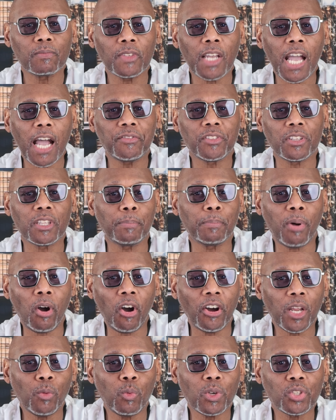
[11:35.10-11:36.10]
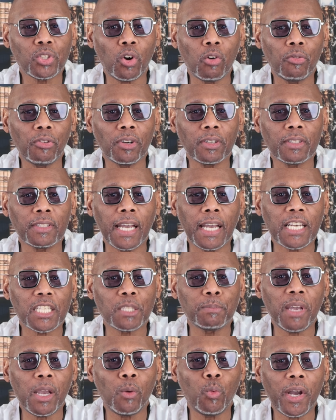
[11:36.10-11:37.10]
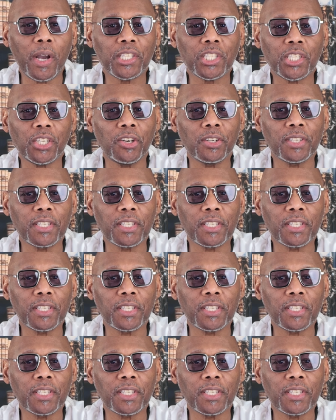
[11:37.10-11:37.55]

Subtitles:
after the party was over, Esme went to her